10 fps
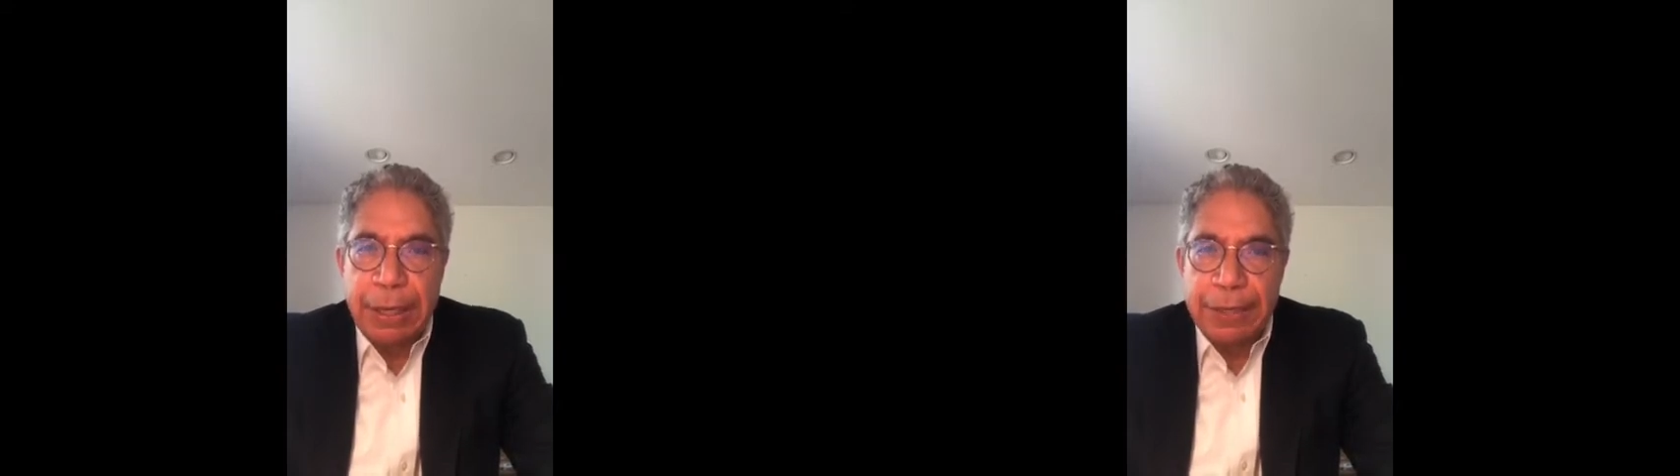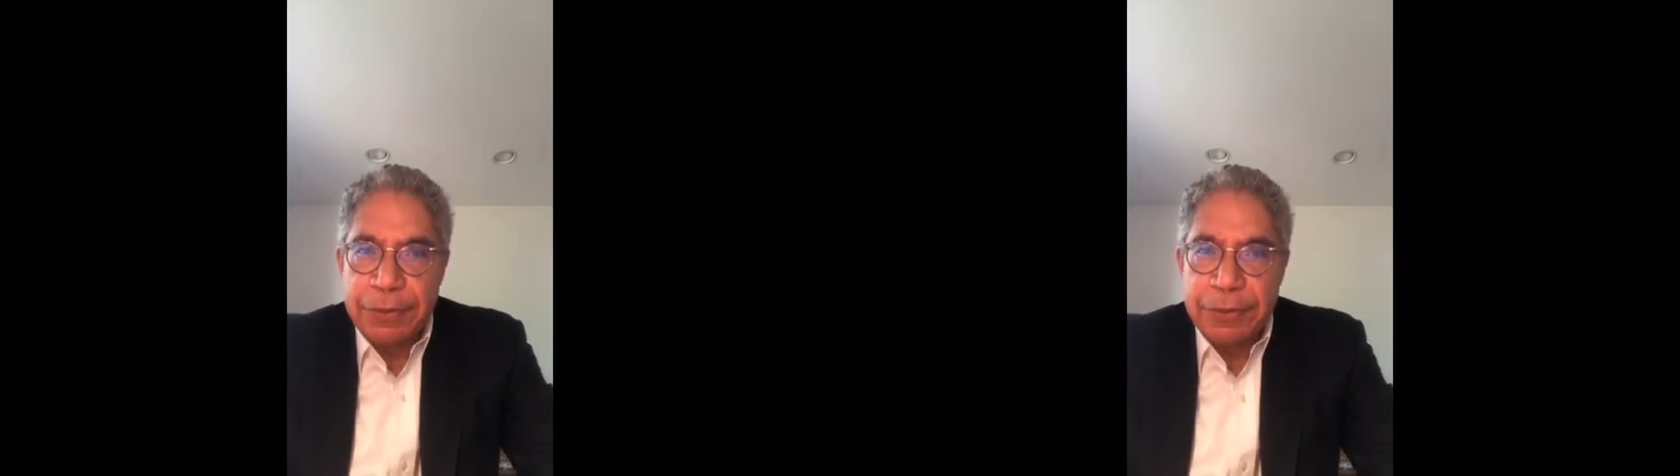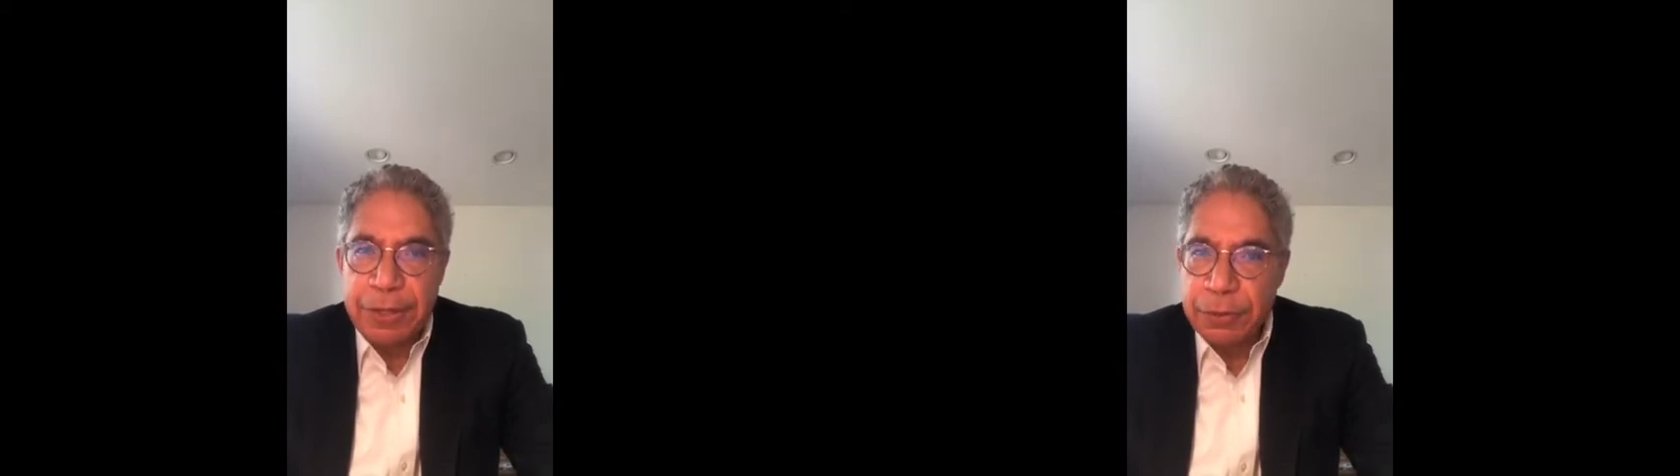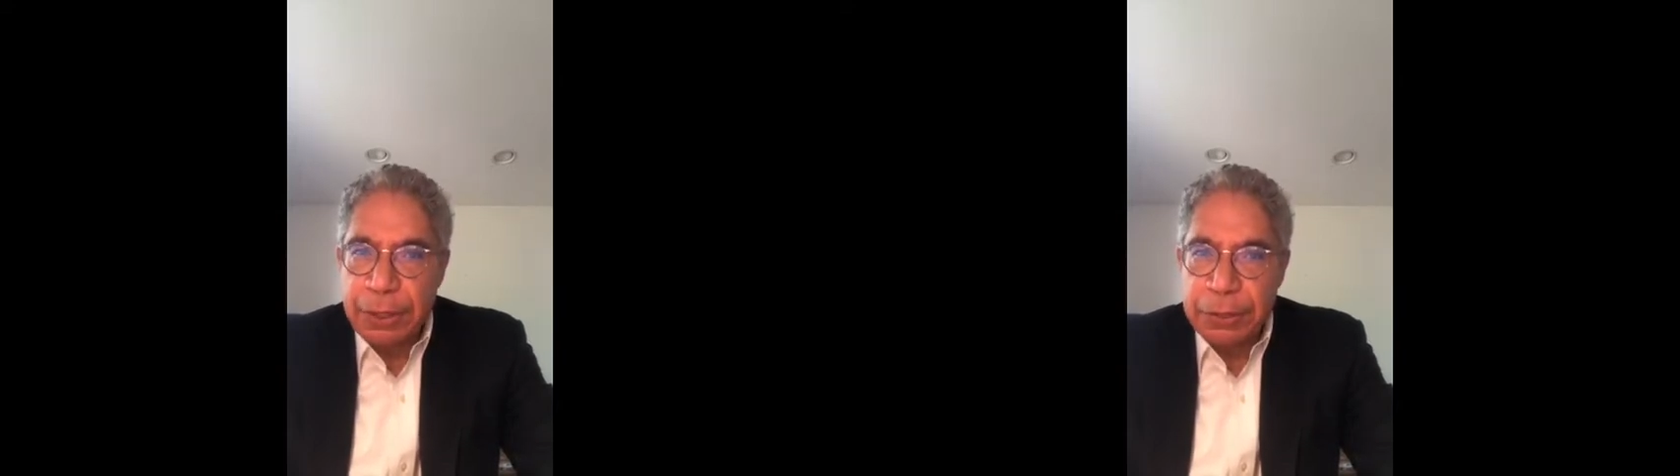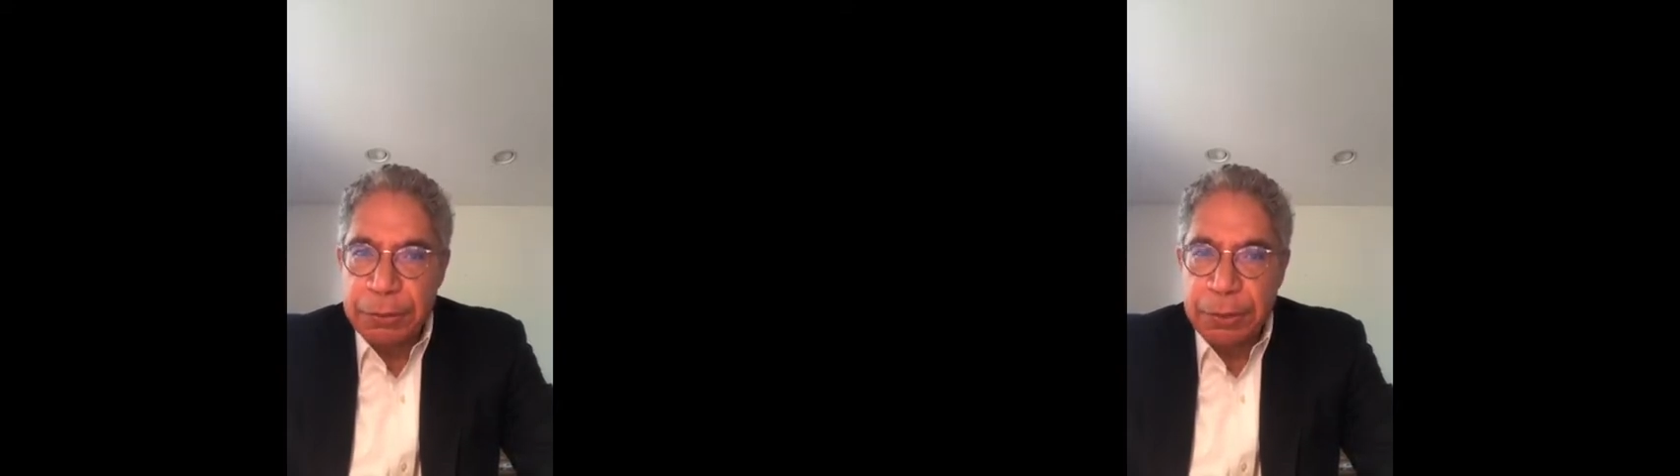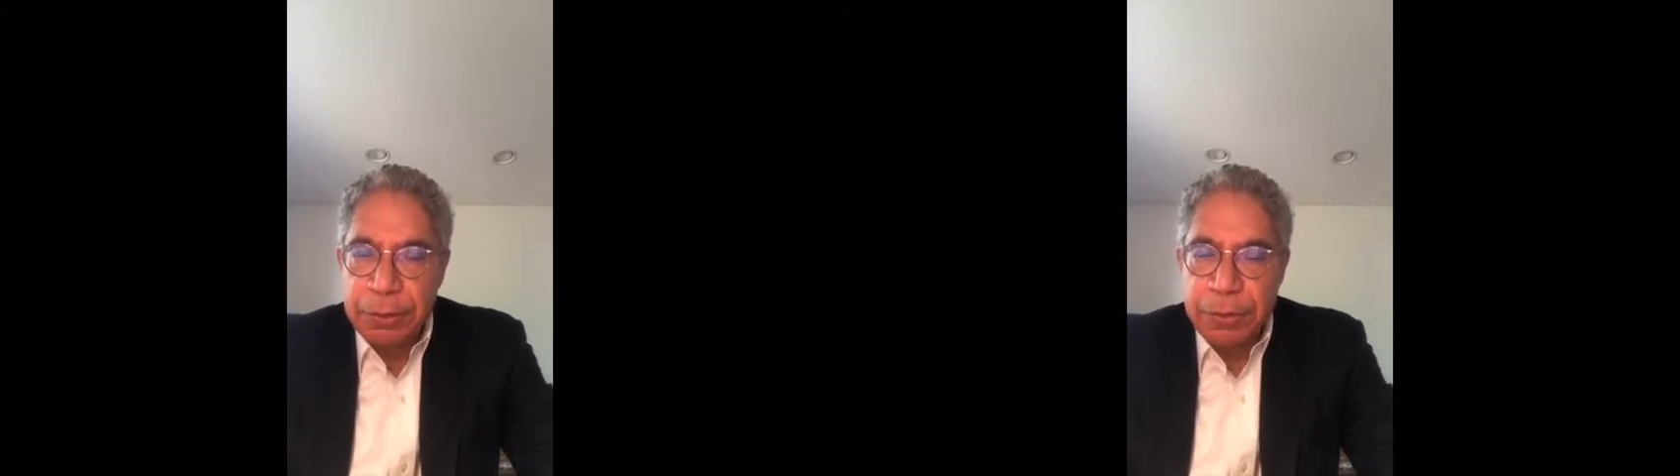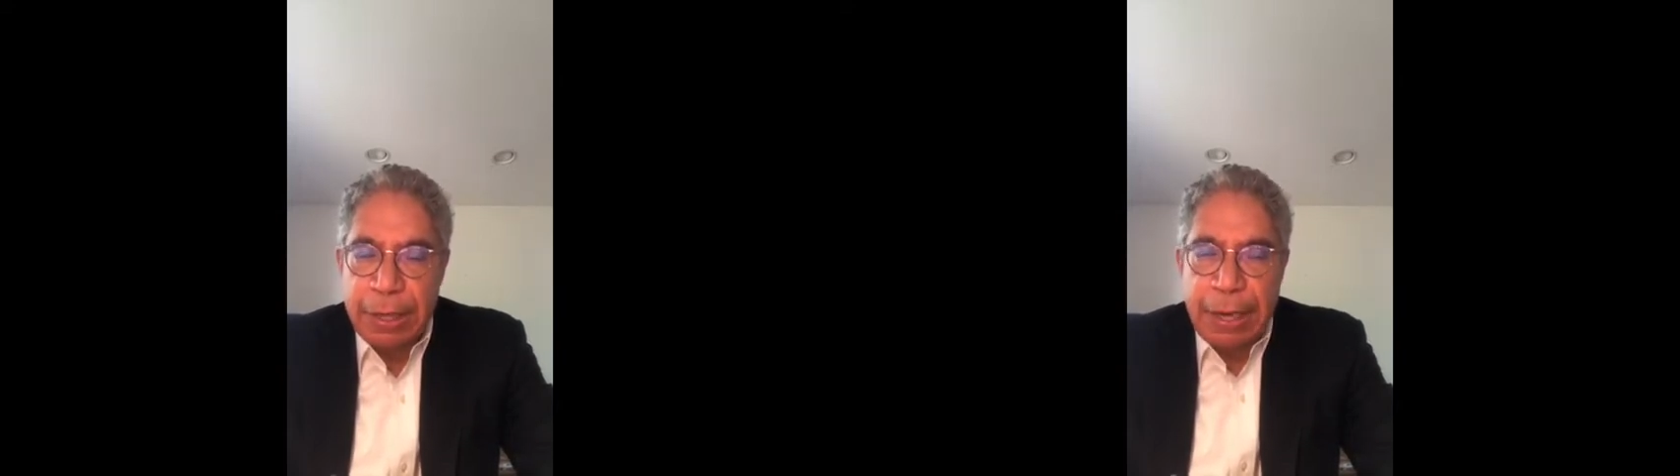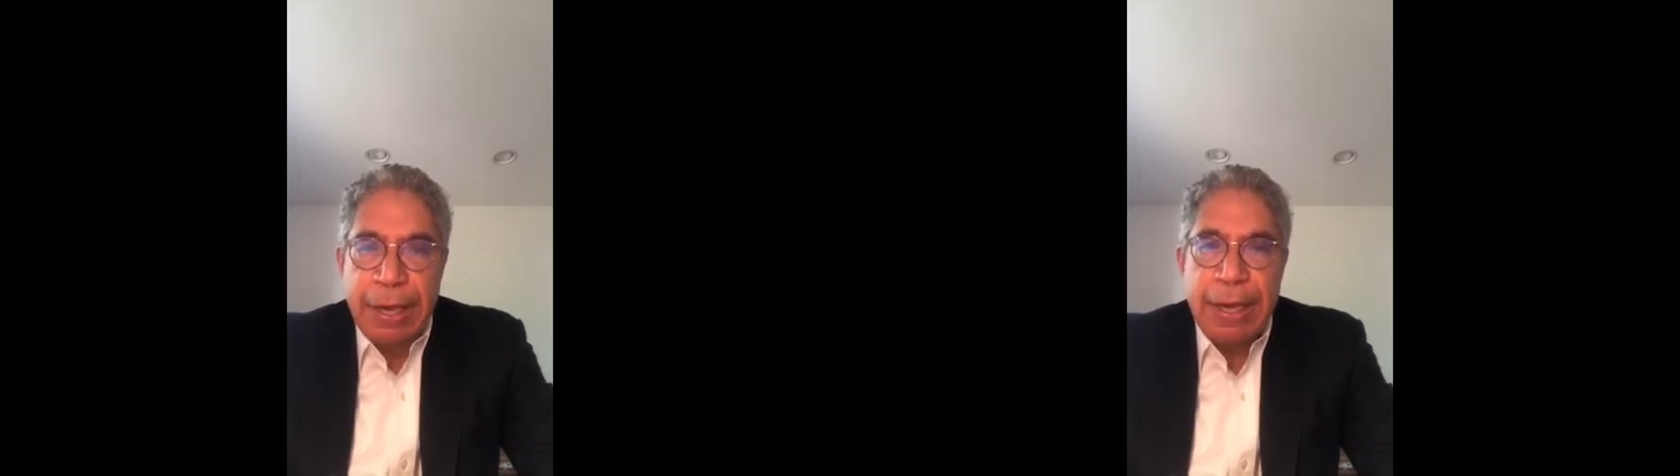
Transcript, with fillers: as guest lecturers.